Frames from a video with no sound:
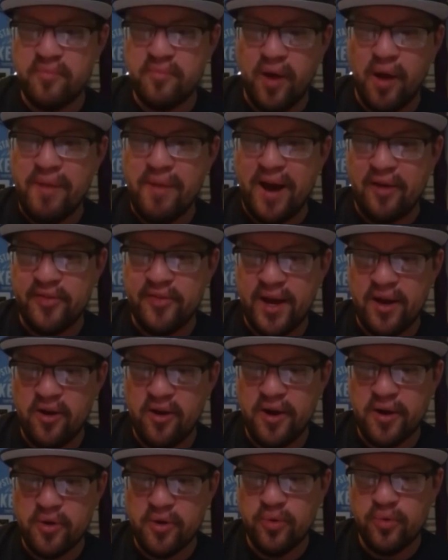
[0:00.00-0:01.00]
about that. All
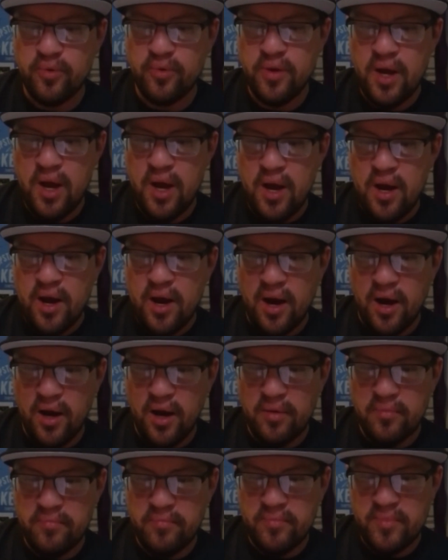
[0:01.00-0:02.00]
right, cool.
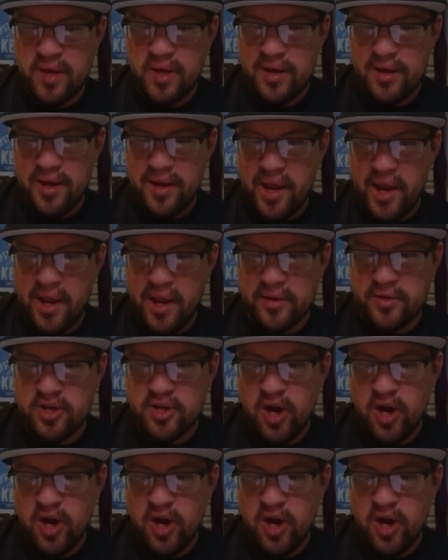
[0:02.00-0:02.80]
In